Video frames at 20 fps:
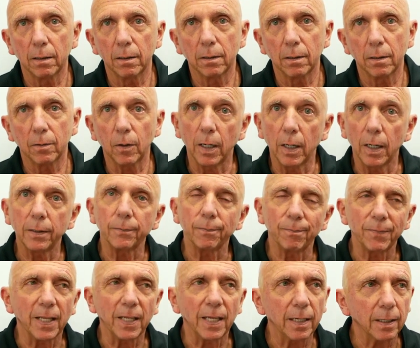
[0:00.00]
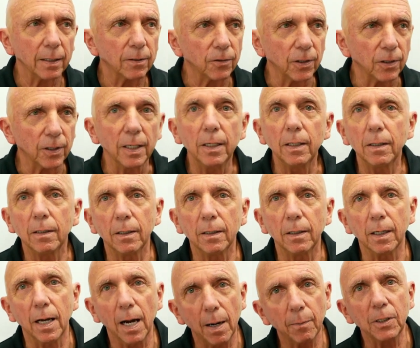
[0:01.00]
well, see, you
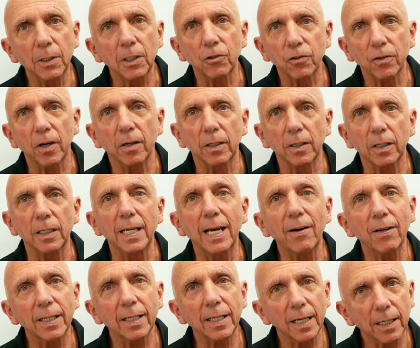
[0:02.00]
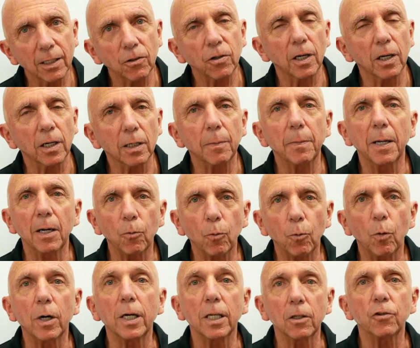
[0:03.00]
got me started. Now I got to talk about
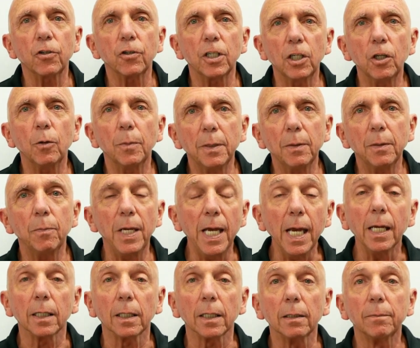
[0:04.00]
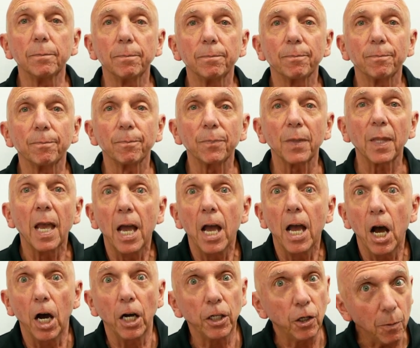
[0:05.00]
what is a human being.
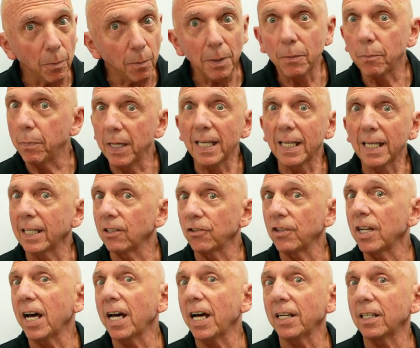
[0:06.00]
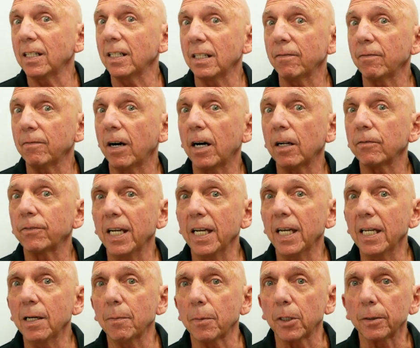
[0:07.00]
A human being is not an evolved
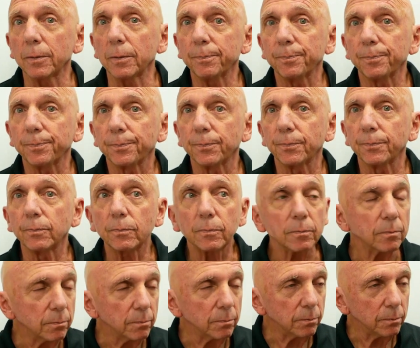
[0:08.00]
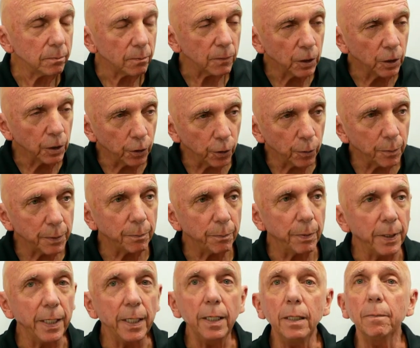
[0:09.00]
animal. Human
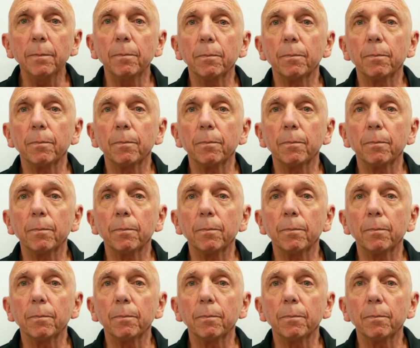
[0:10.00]
being